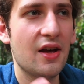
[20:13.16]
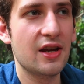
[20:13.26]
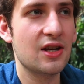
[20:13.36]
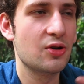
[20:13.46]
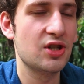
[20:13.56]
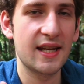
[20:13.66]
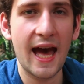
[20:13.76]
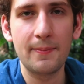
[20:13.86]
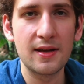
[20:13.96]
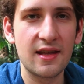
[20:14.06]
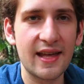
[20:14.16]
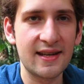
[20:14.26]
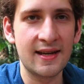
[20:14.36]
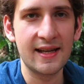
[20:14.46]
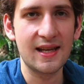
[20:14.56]
you know, shit happened
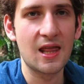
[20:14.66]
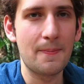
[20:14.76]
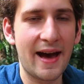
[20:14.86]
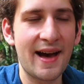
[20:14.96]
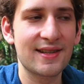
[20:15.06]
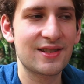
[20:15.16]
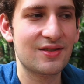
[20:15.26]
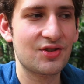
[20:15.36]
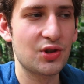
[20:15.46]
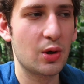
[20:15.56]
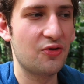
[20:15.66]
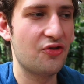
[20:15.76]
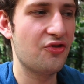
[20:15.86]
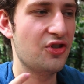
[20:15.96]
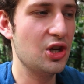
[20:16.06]
that night in the past, so it
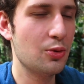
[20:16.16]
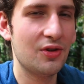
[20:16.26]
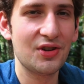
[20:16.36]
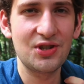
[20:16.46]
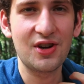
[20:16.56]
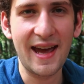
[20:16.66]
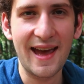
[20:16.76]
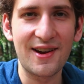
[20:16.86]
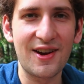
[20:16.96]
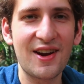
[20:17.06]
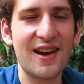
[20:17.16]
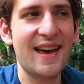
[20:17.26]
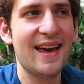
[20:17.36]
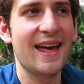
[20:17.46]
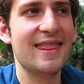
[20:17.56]
fuels your anger,
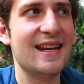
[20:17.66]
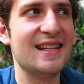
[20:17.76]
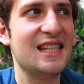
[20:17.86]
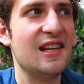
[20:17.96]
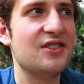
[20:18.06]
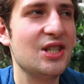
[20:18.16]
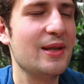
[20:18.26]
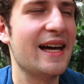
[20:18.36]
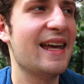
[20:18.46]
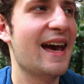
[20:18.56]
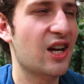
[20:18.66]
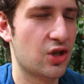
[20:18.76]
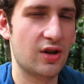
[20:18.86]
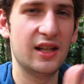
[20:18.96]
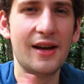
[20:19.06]
and then it gives you that
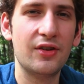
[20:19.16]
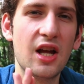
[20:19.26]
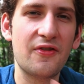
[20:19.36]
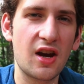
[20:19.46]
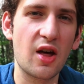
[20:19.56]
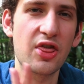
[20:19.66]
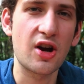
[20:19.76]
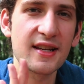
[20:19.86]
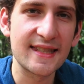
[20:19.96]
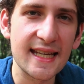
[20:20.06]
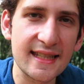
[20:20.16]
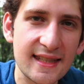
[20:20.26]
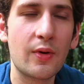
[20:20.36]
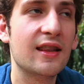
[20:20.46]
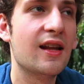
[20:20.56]
extra level of catharsis.
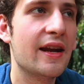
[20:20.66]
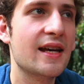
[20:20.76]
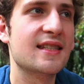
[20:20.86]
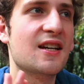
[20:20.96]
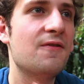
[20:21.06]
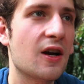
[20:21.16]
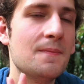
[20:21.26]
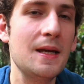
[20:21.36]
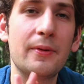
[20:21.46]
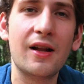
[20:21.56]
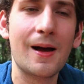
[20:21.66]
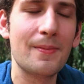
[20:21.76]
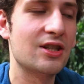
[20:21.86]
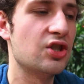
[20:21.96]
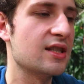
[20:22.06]
When Lana is, like, fucking people
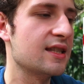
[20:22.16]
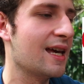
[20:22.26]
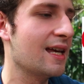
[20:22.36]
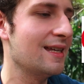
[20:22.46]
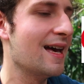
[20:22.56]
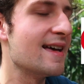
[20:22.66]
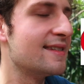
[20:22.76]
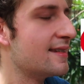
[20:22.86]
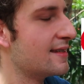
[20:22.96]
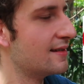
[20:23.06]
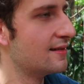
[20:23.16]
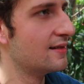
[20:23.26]
up, it's just like, yes,